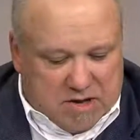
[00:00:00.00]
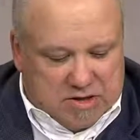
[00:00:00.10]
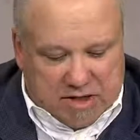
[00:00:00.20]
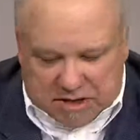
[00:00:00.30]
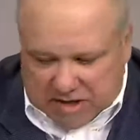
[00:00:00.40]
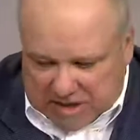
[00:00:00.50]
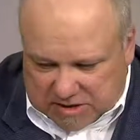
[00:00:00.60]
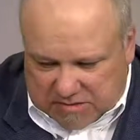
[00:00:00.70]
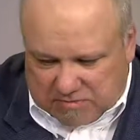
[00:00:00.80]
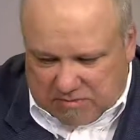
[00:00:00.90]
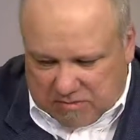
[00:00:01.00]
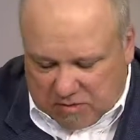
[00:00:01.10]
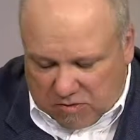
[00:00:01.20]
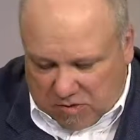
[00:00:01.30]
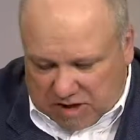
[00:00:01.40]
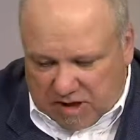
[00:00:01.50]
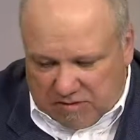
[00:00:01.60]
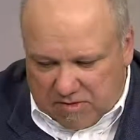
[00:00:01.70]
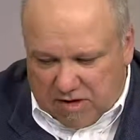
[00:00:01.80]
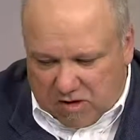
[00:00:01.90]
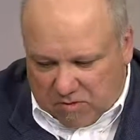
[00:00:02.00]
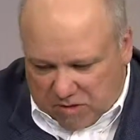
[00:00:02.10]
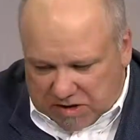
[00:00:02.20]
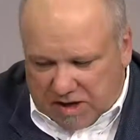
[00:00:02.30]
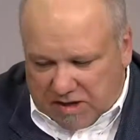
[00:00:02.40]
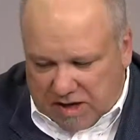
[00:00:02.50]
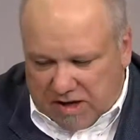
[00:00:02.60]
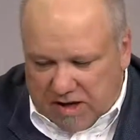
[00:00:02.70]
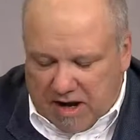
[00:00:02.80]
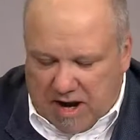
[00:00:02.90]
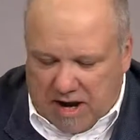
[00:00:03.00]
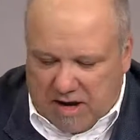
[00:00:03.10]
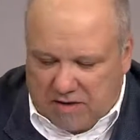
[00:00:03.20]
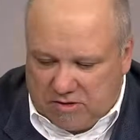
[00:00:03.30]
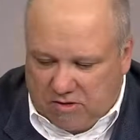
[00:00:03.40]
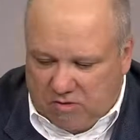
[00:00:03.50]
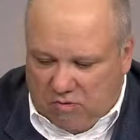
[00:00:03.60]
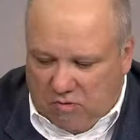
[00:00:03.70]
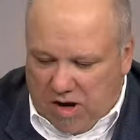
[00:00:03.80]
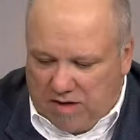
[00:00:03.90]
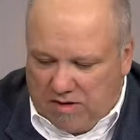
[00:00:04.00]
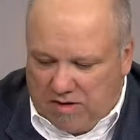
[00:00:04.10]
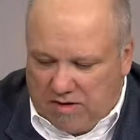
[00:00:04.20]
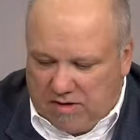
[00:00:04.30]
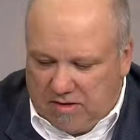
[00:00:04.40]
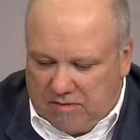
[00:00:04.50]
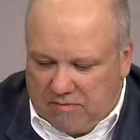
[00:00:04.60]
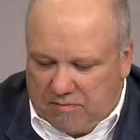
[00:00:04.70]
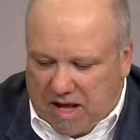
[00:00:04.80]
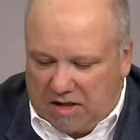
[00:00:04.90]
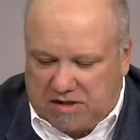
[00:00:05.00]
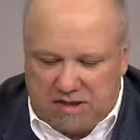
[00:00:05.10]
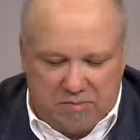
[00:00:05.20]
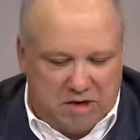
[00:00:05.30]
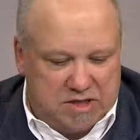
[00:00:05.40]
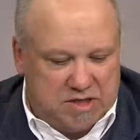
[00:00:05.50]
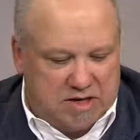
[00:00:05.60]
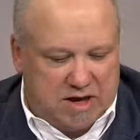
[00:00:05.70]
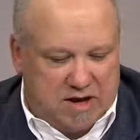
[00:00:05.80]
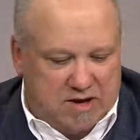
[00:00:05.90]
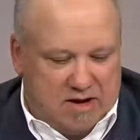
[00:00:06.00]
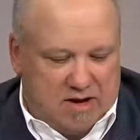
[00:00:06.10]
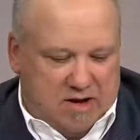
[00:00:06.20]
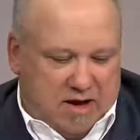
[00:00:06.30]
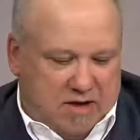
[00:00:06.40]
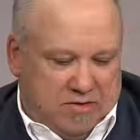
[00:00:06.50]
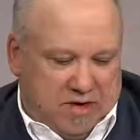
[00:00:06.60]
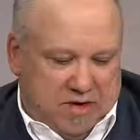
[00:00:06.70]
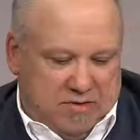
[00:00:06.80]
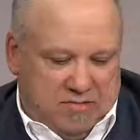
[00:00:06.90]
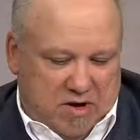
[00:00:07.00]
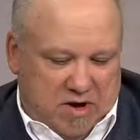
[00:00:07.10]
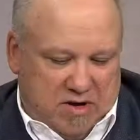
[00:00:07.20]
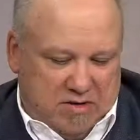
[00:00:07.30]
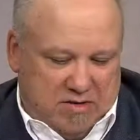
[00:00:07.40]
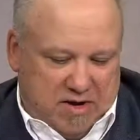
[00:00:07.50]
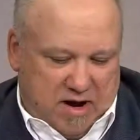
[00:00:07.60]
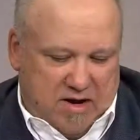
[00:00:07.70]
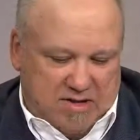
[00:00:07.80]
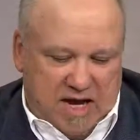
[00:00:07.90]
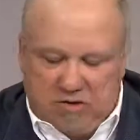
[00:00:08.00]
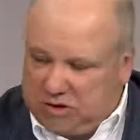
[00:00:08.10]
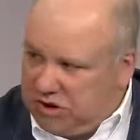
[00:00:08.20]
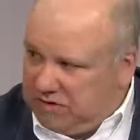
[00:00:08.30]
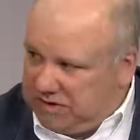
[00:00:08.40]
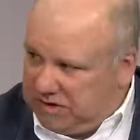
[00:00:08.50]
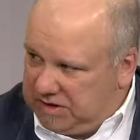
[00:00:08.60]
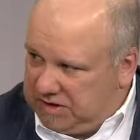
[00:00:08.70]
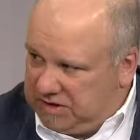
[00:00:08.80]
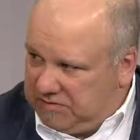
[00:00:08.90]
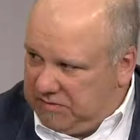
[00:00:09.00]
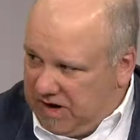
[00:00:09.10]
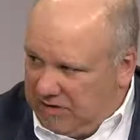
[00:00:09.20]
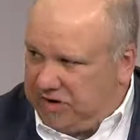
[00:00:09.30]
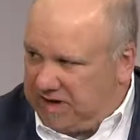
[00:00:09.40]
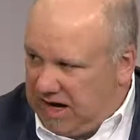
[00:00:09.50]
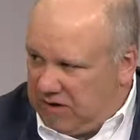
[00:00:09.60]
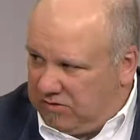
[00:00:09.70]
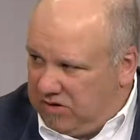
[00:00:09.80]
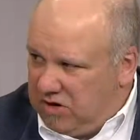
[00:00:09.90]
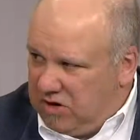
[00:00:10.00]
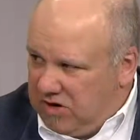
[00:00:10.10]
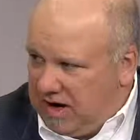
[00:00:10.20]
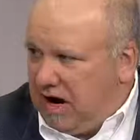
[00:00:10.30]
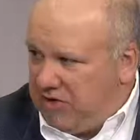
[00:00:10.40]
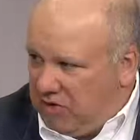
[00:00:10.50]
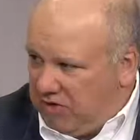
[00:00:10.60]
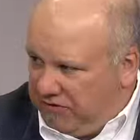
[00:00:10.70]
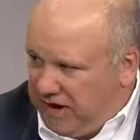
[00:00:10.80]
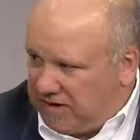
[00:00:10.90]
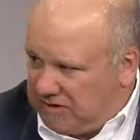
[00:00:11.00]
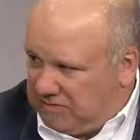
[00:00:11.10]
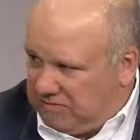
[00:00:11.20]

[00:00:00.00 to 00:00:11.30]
They discussed what they did and what balancing the budget on town services on the town and how that would affect